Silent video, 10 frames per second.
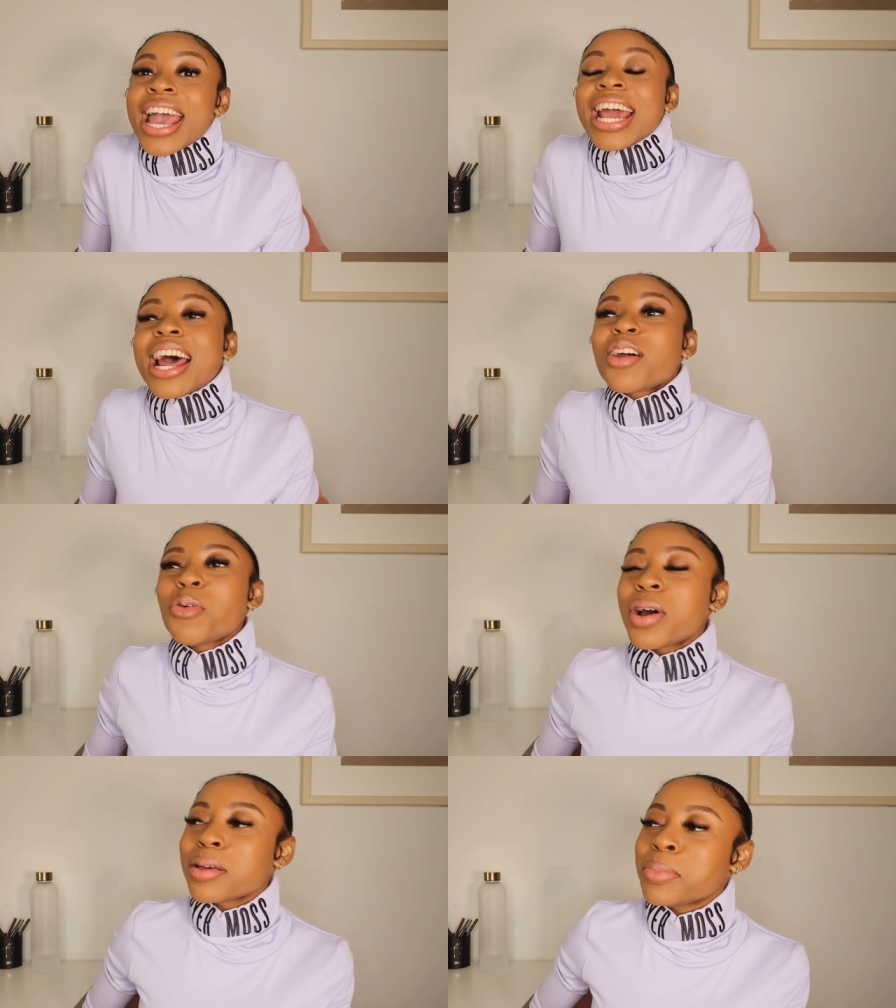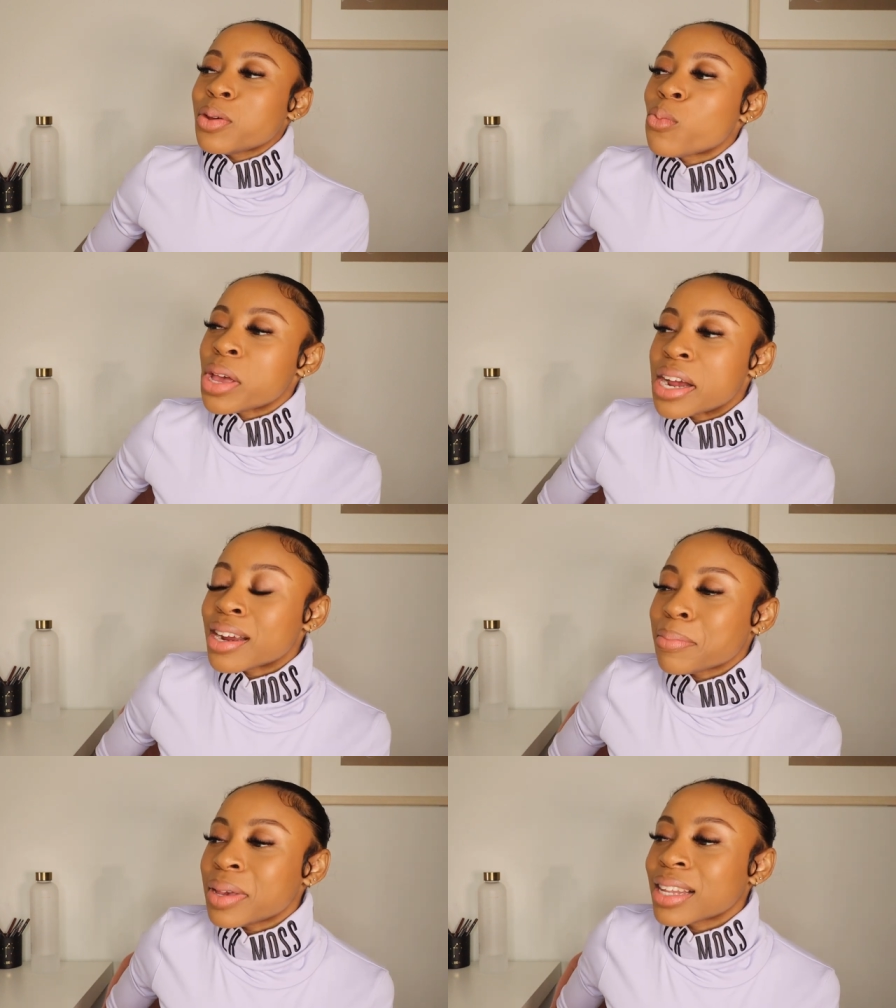And I don't want to be weird
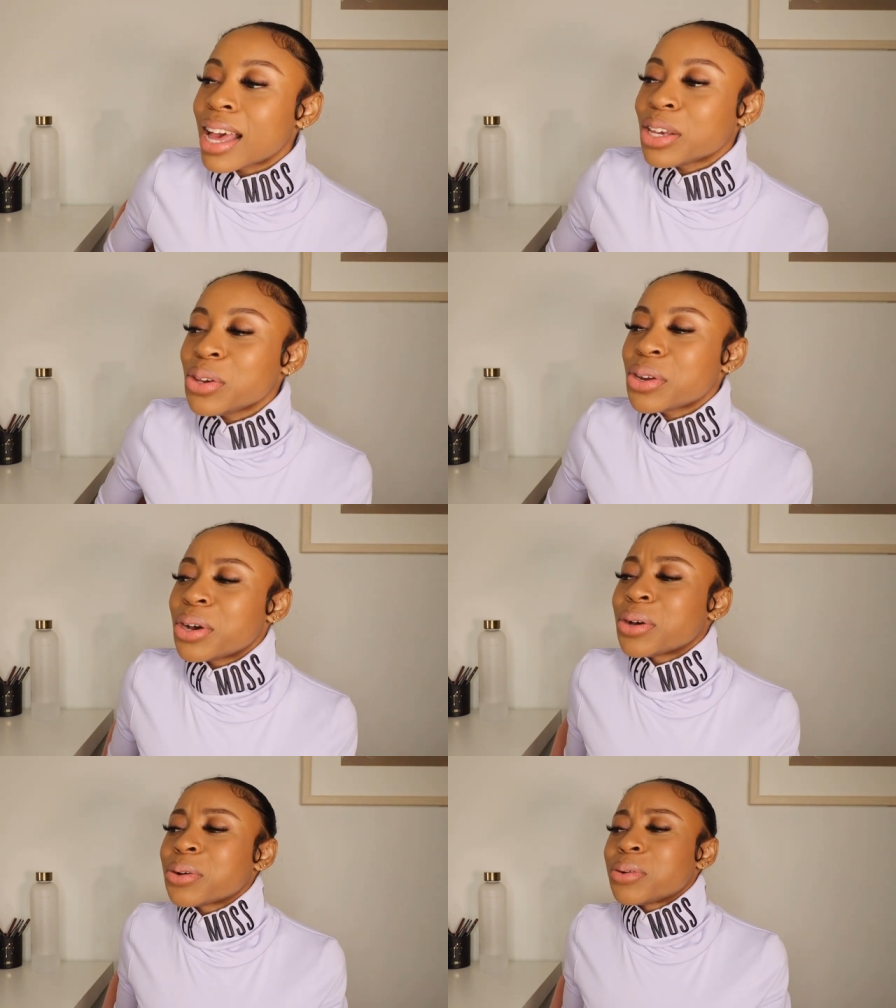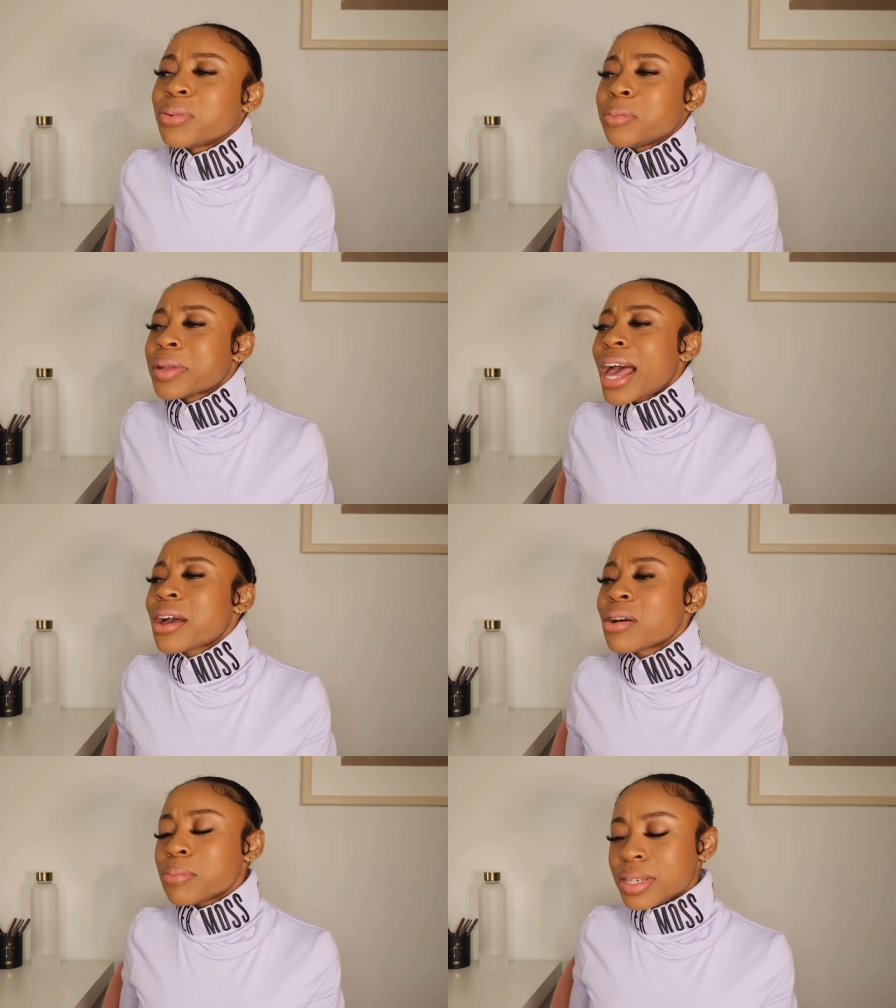and be like, you know,
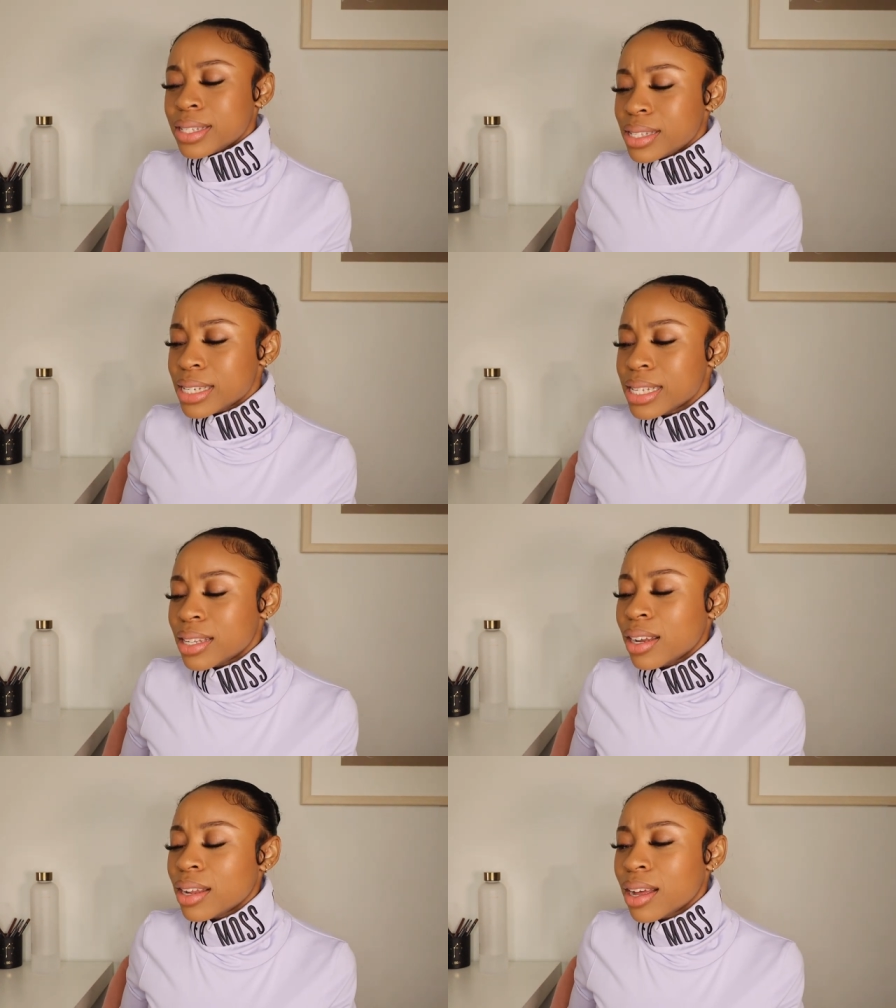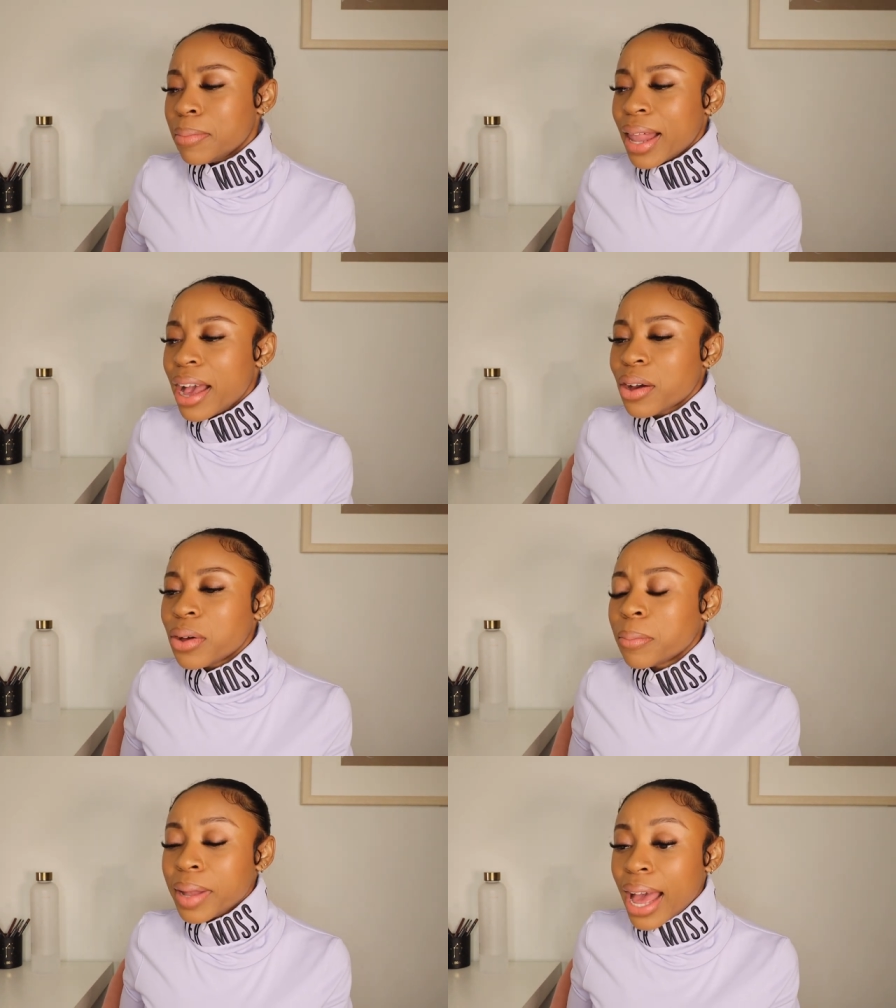black owned businesses and a black
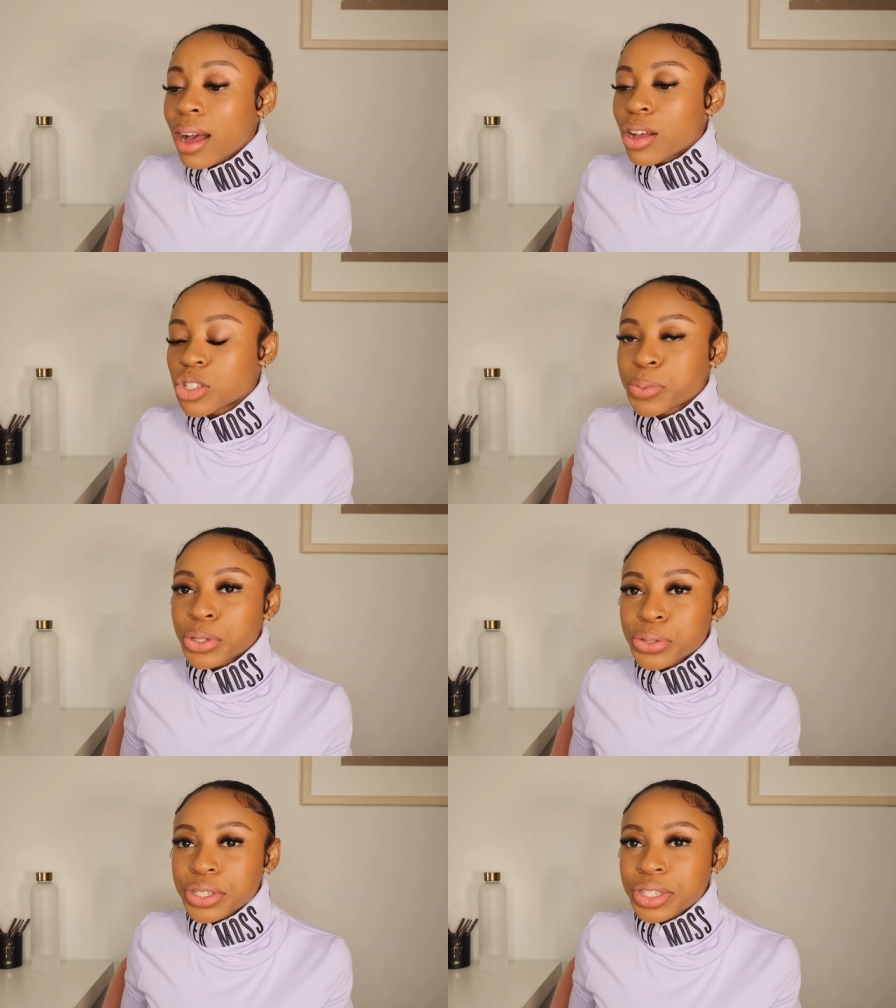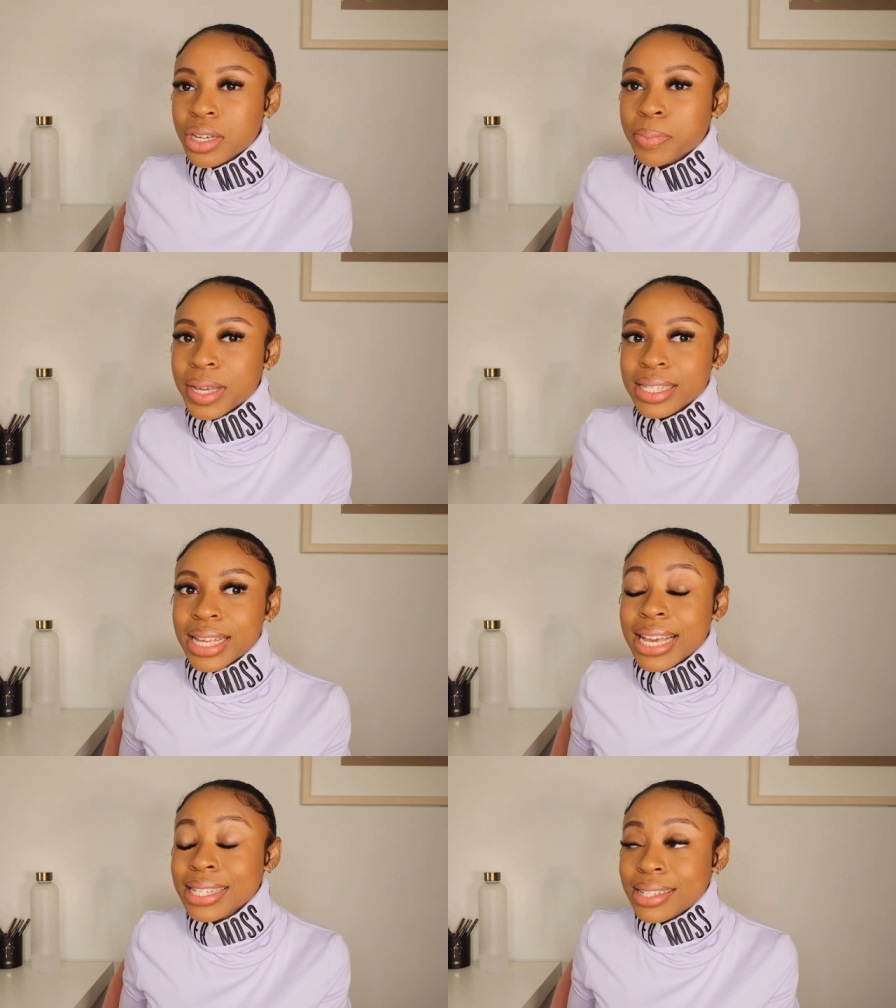owned, black entrepreneurship is
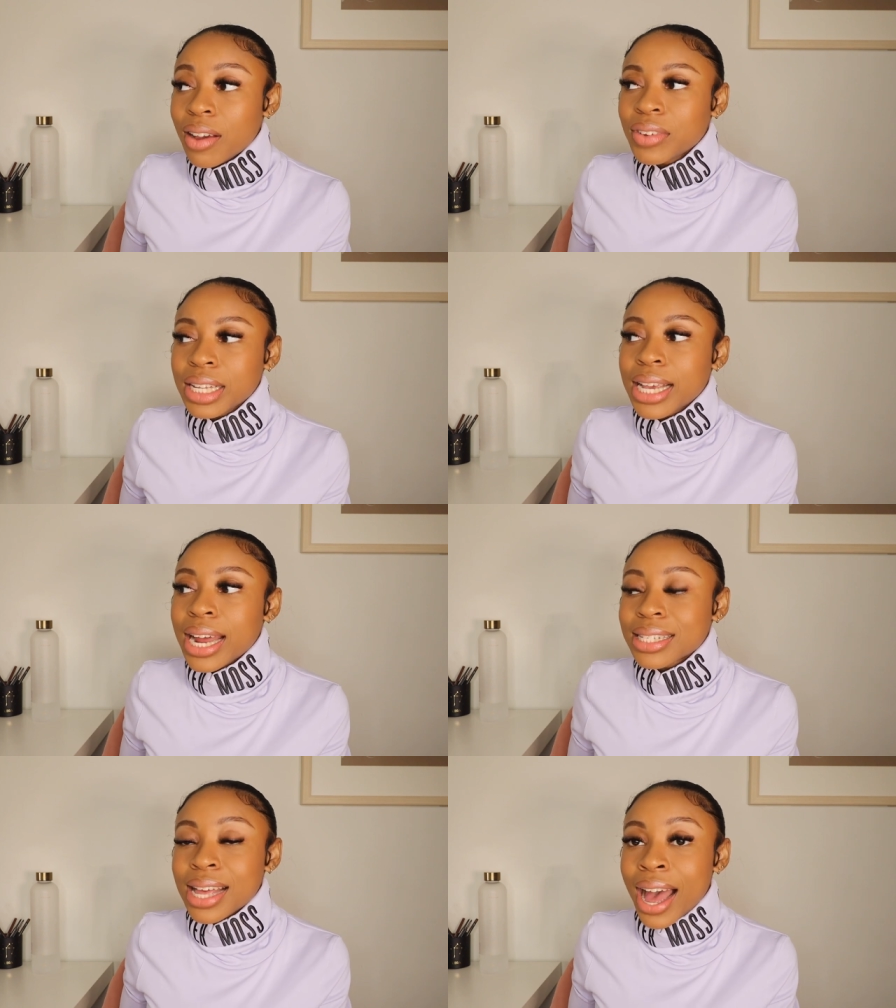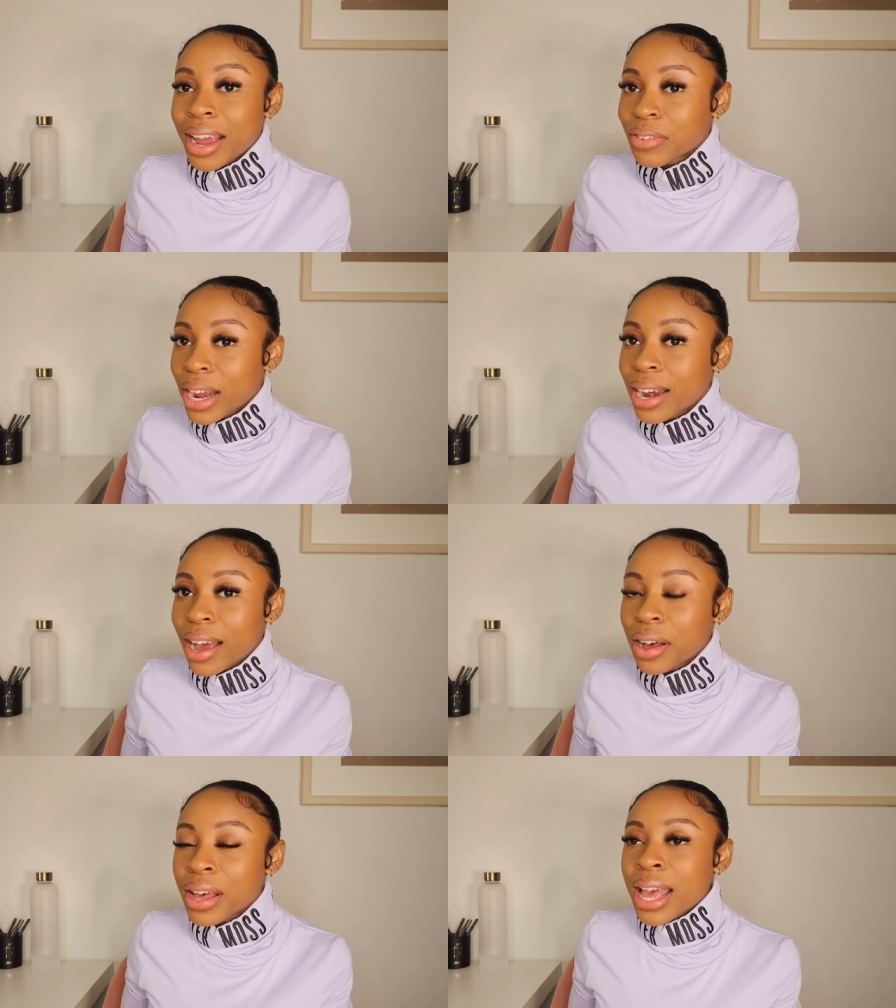is definitely at its height right
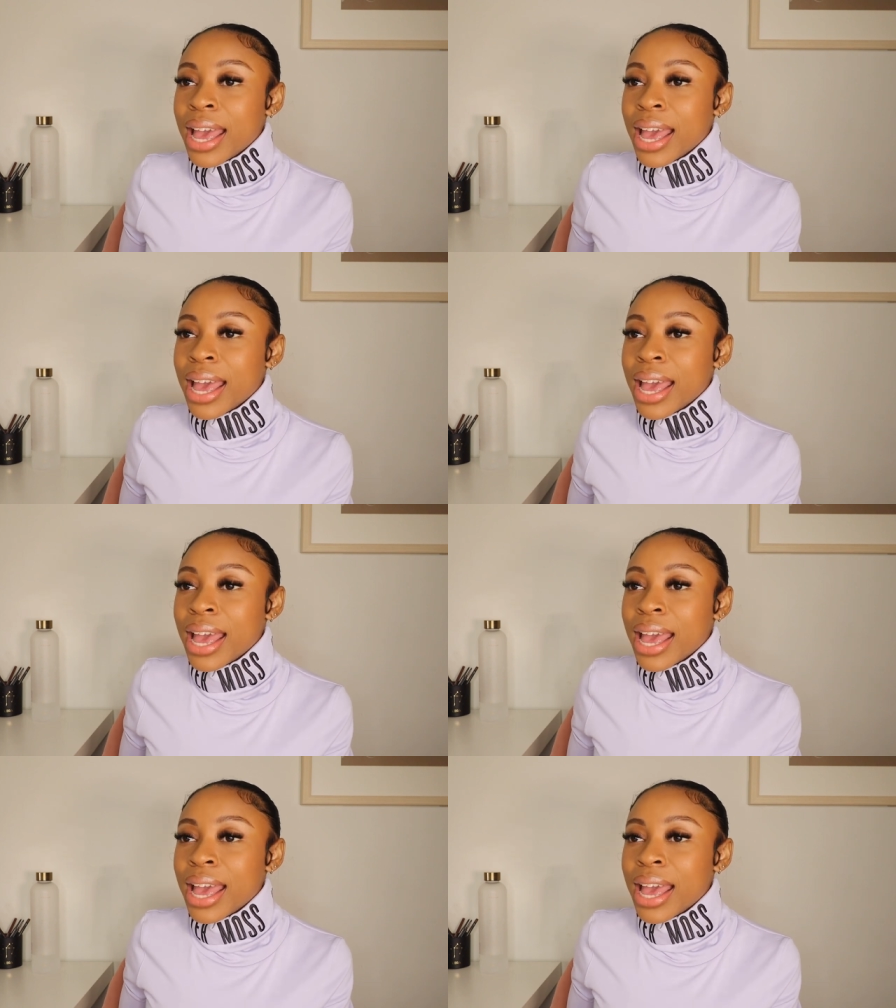now.